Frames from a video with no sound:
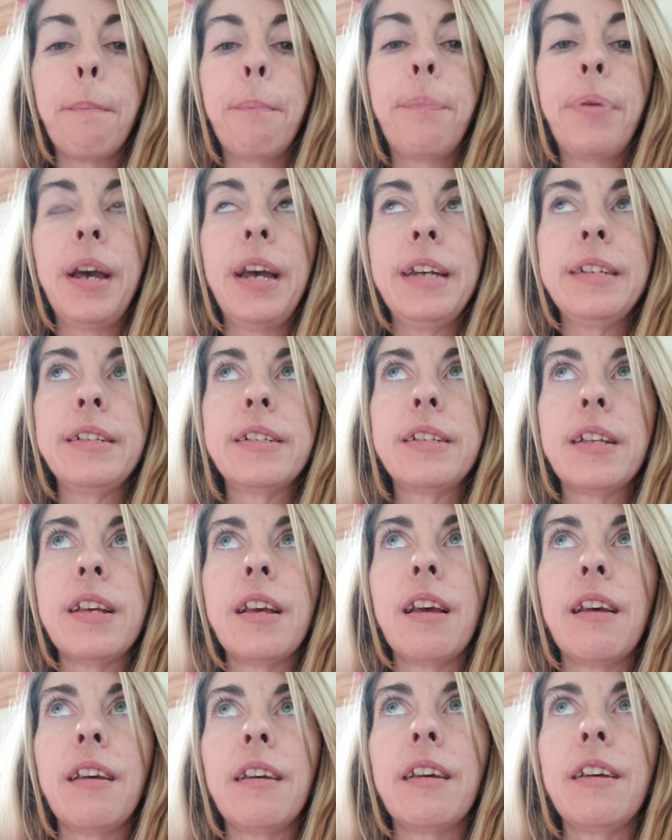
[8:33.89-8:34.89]
But
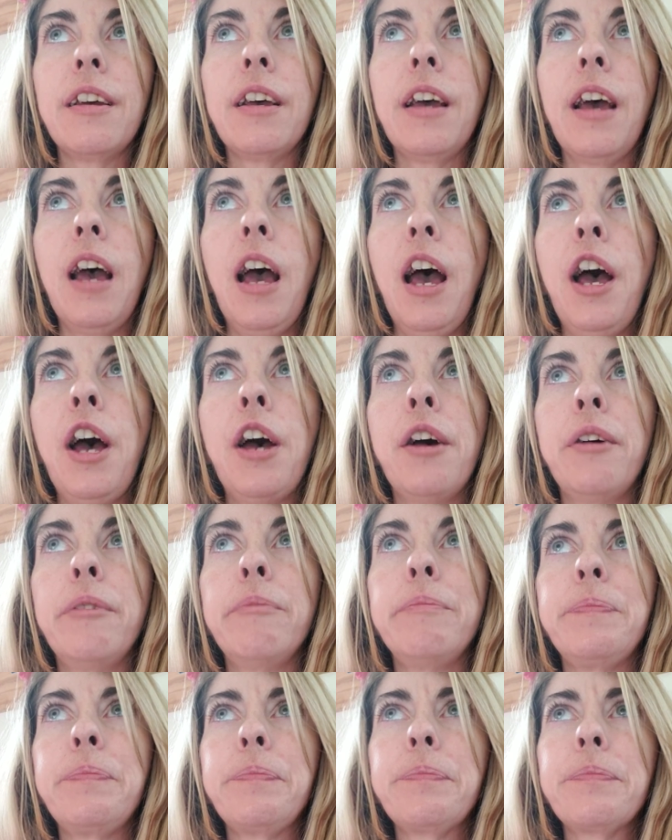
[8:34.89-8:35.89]

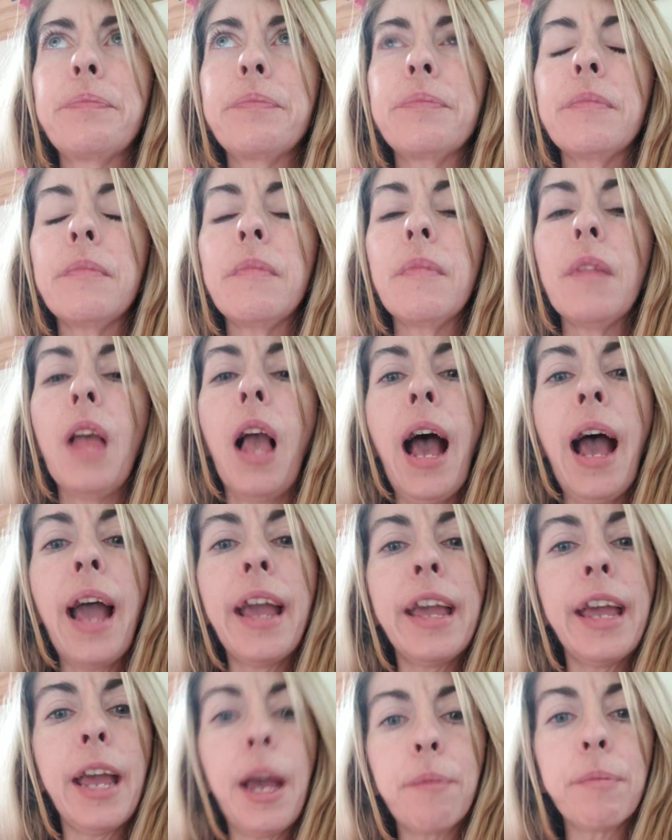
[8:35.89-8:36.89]
I
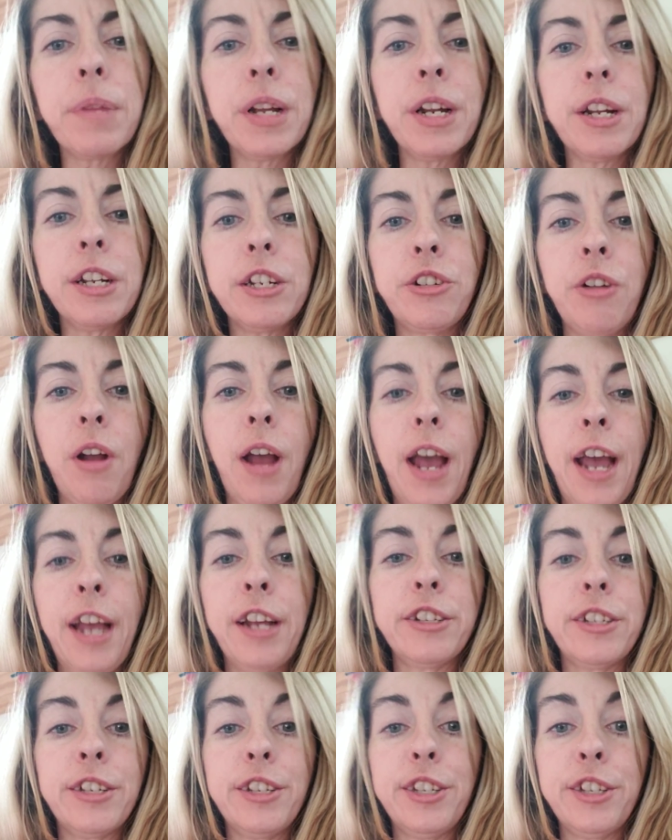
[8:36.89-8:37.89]
am going to
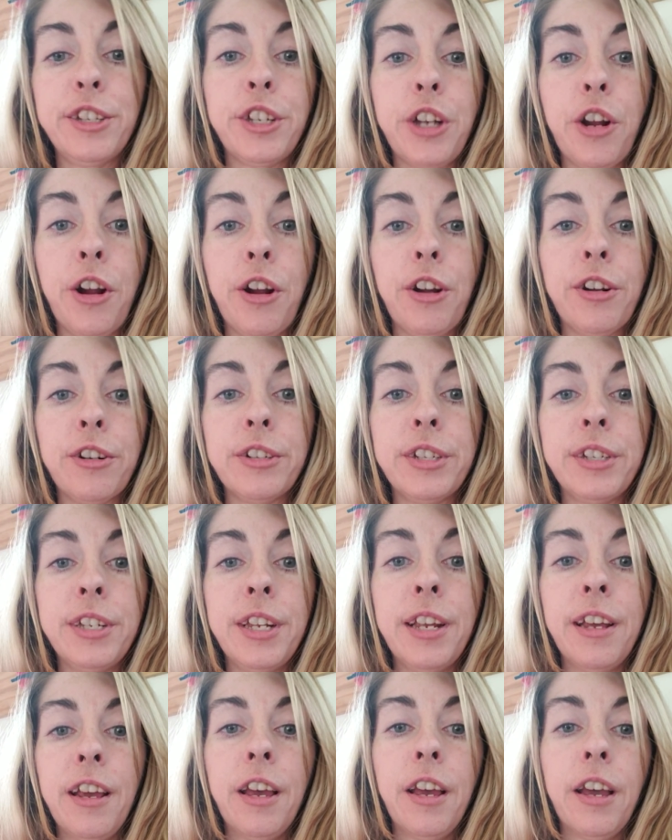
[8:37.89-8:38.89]
try to start,
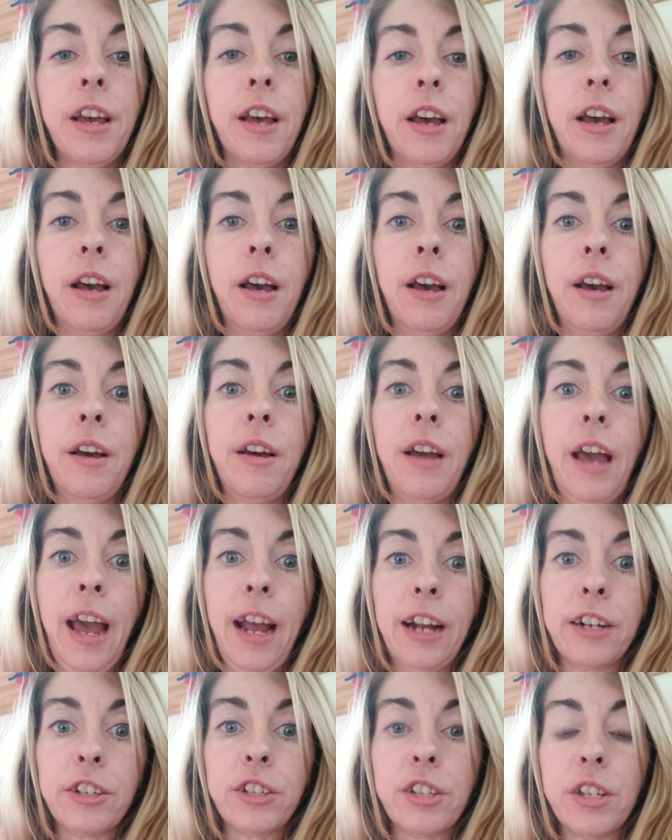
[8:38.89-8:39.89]

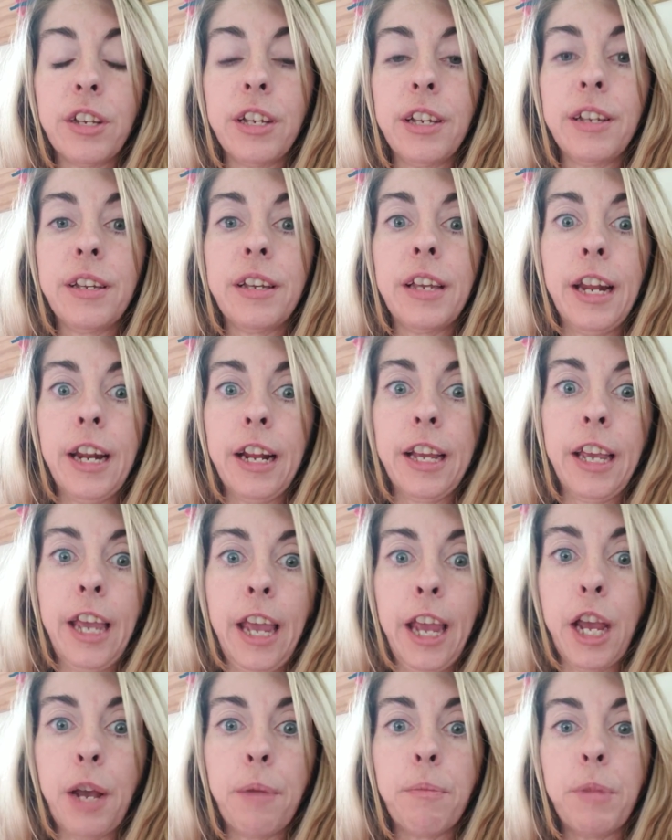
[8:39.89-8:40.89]
actually get a
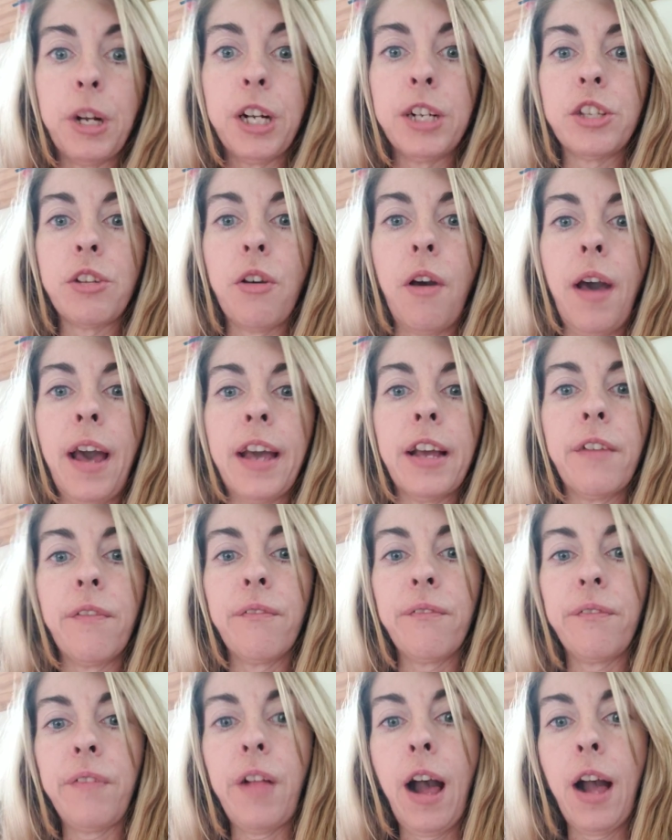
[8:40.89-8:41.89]
camera so I
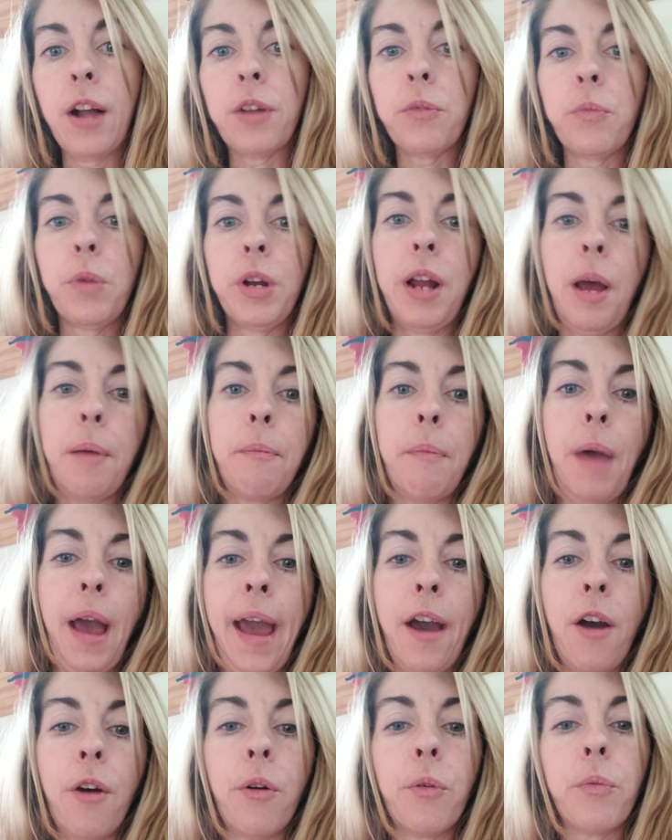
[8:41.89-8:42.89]
can vlog when I'm
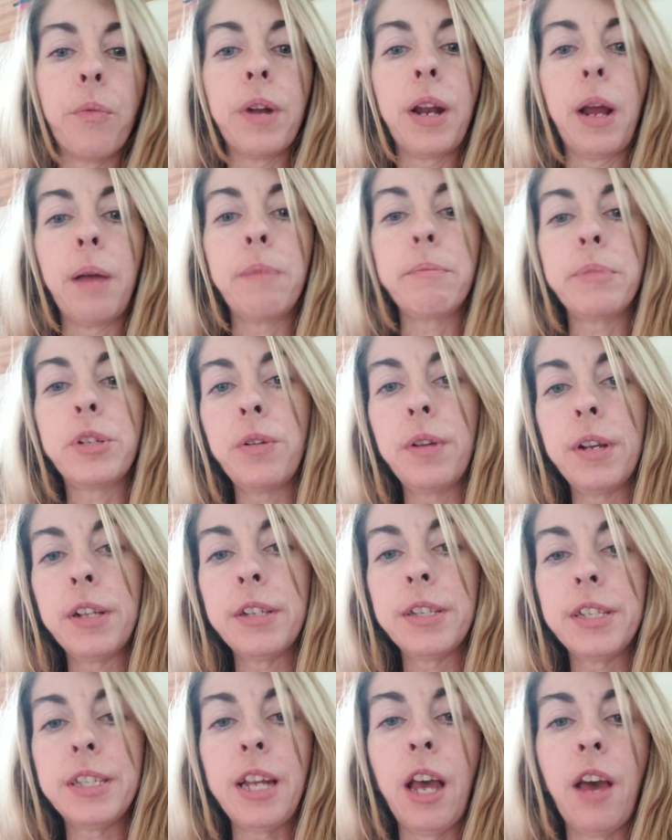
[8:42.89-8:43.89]
out, when I'm
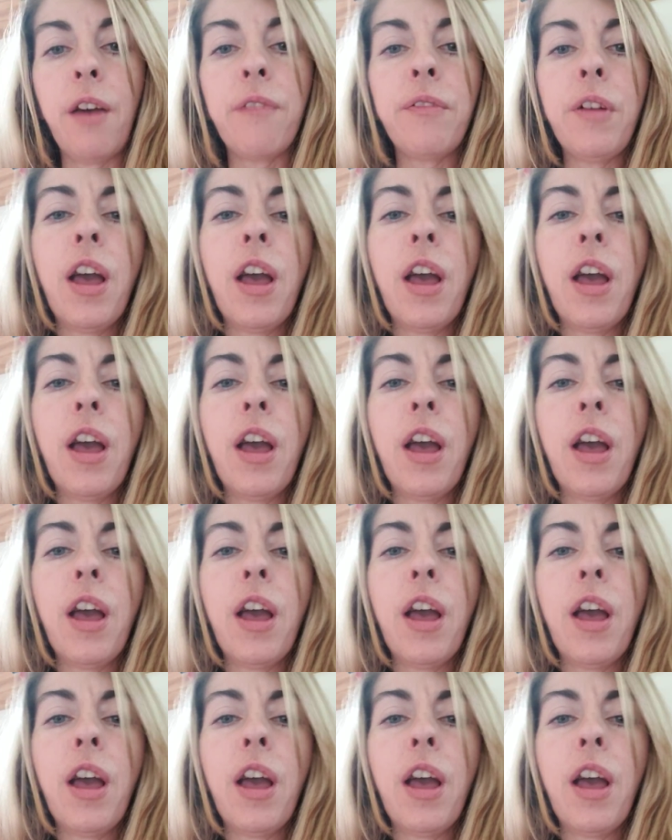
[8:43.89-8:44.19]
doing stuff.